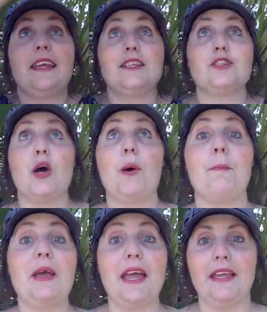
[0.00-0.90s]
is so
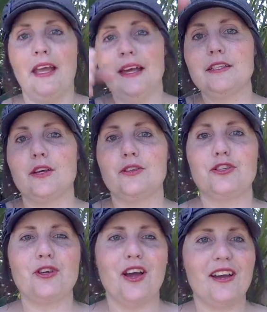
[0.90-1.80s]
big, so
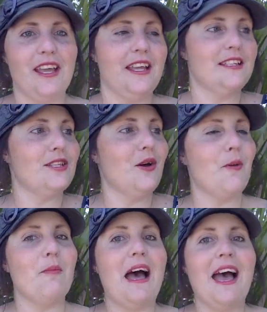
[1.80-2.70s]
strong, and
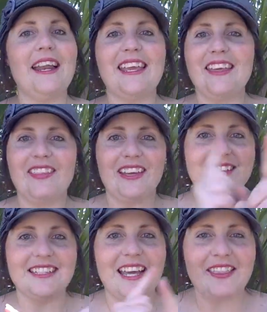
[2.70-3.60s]
so mighty.
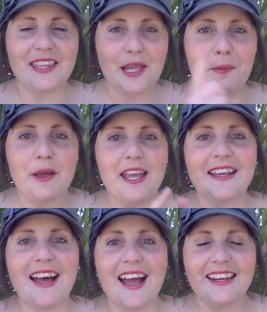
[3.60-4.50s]
There's nothing my
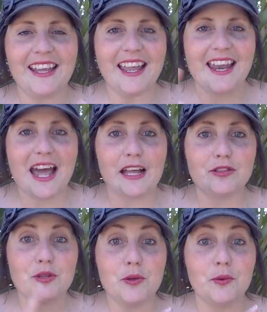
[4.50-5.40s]
God cannot
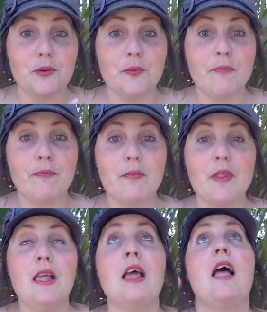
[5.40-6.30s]
do.
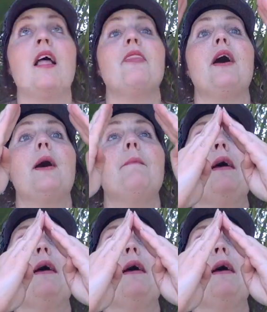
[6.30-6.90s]
The